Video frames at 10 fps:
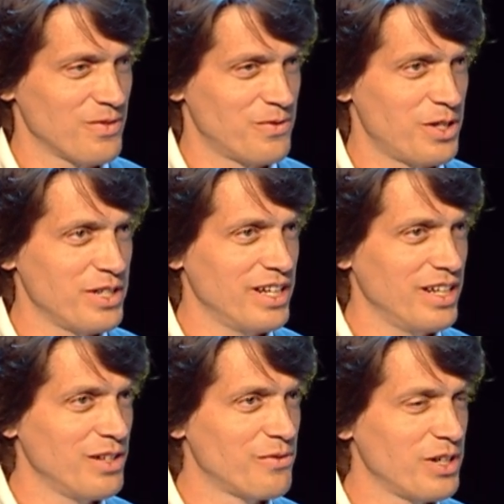
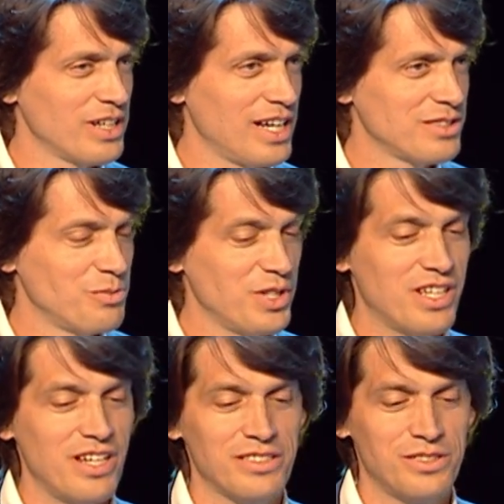Very glad to be
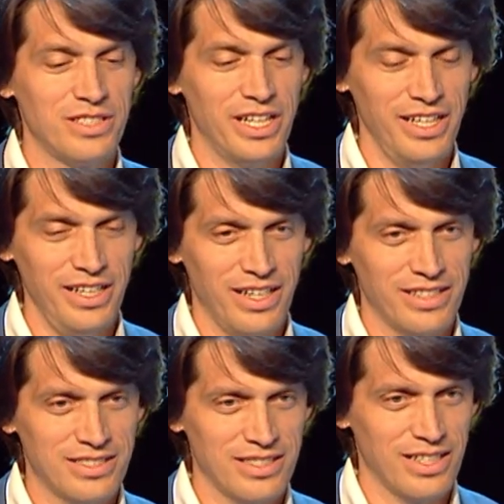here today
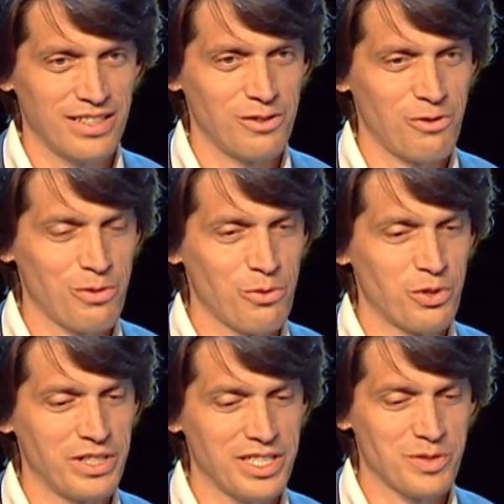at the
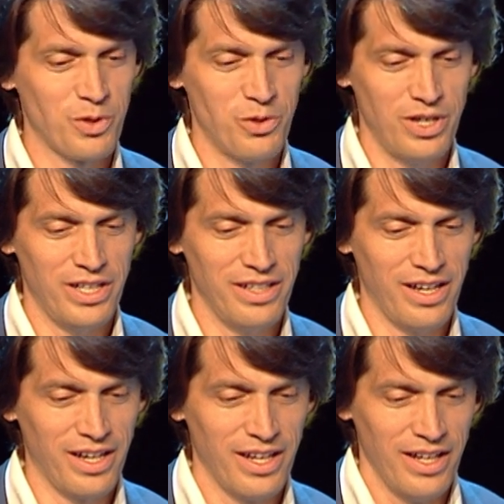LoRaWAN
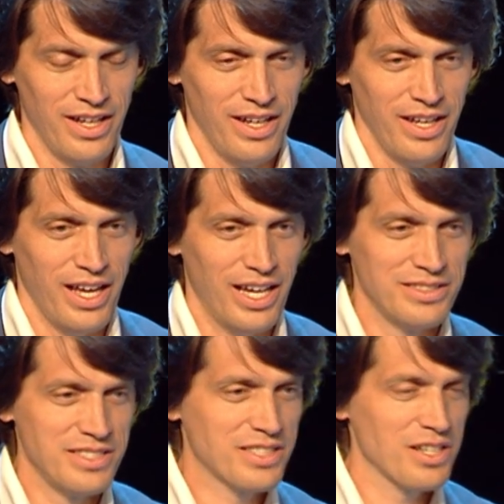Expo
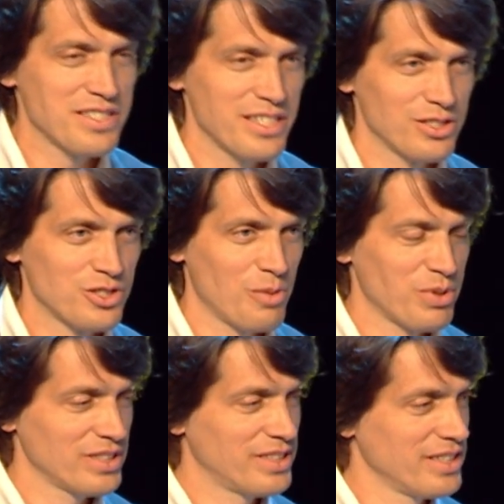and discussing a
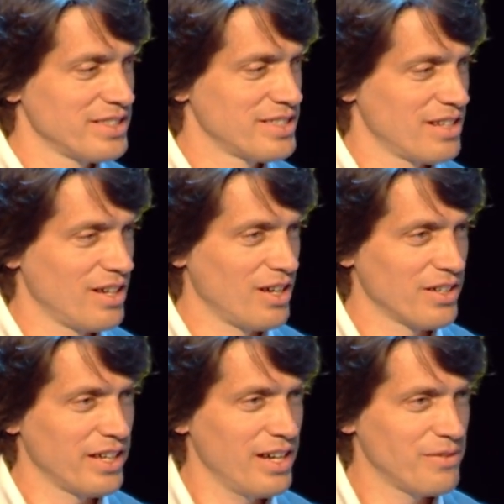topic that is,
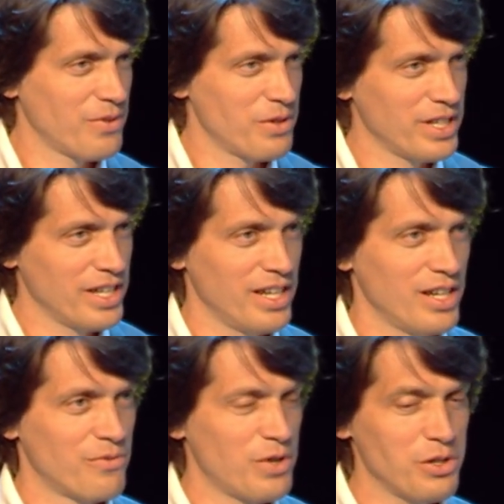
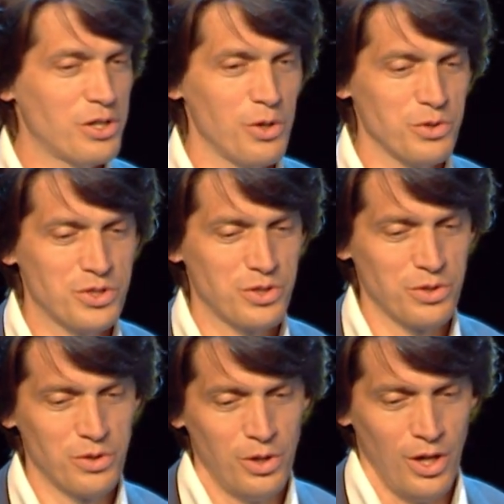very close
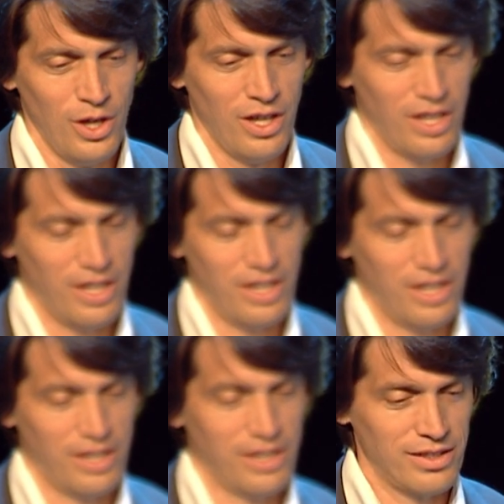to,
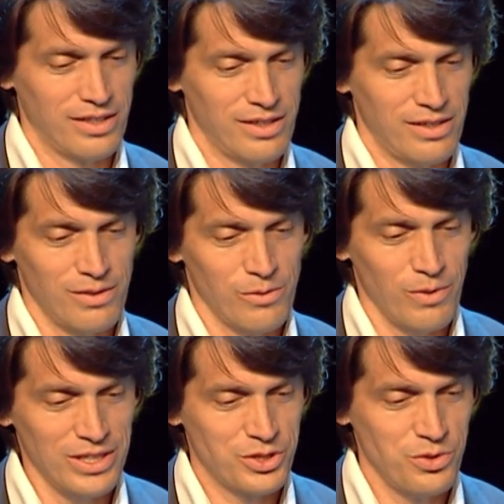
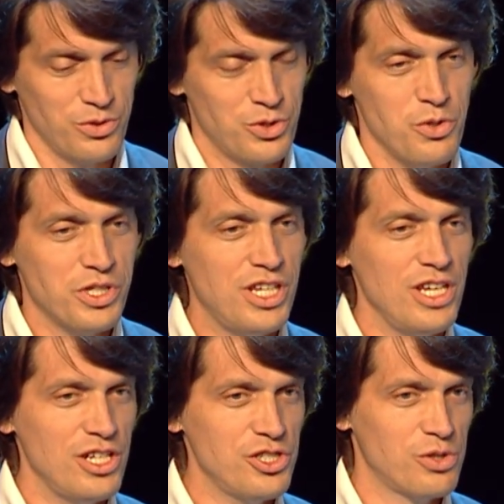to a
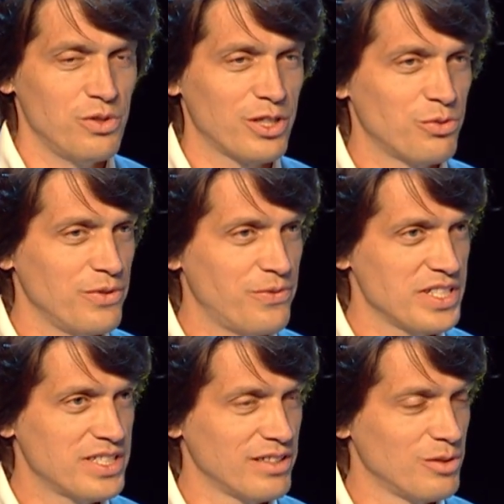key issue that we're
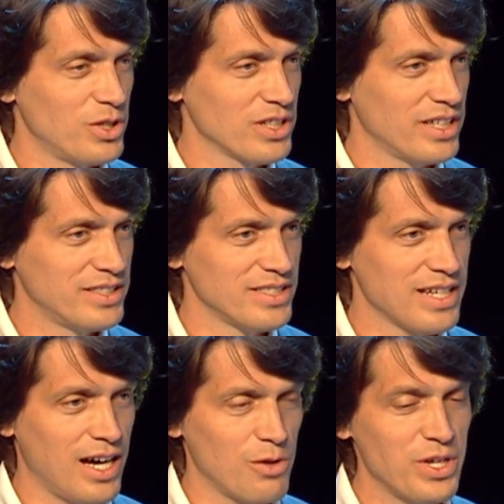facing in the market is
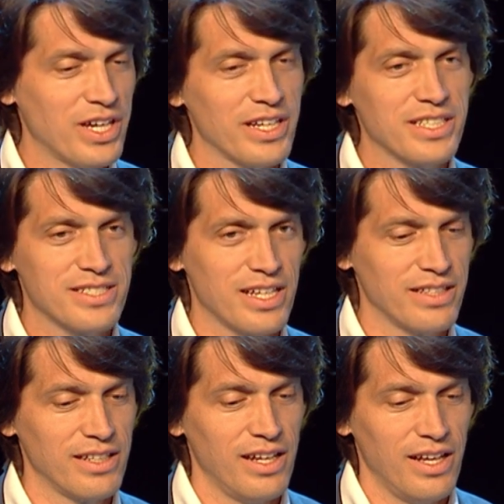how we can
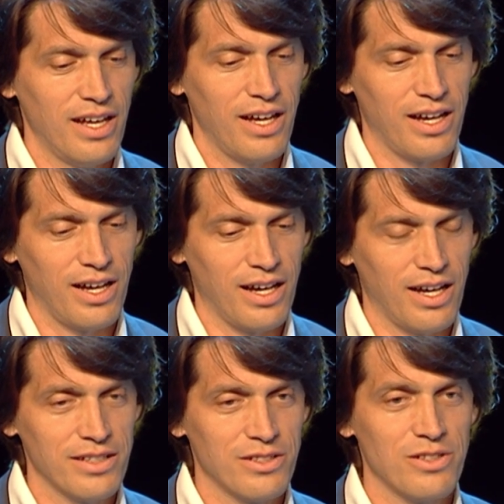extend
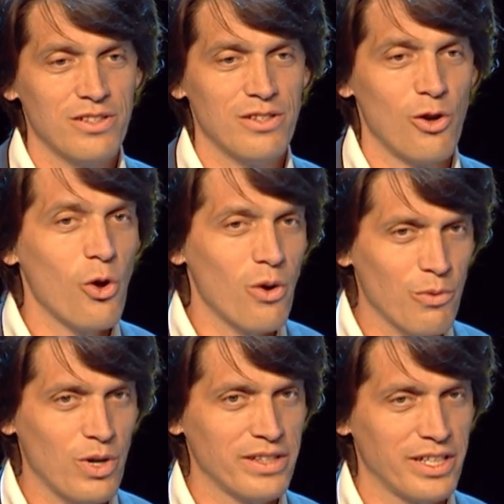the
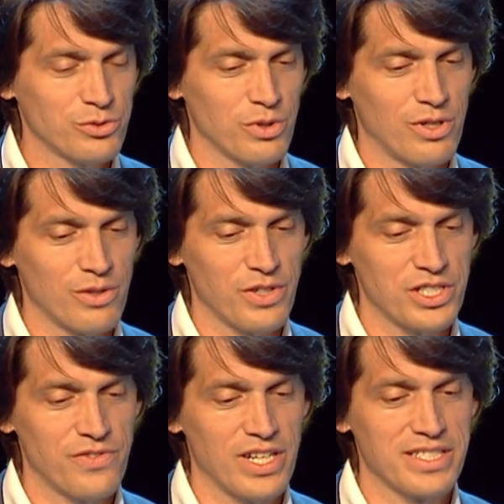LoRaWAN network
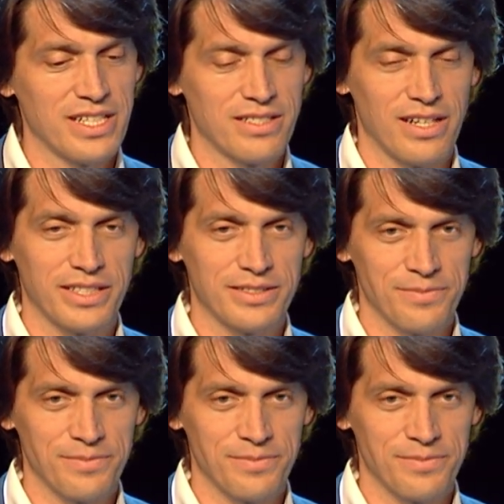coverage via satellite.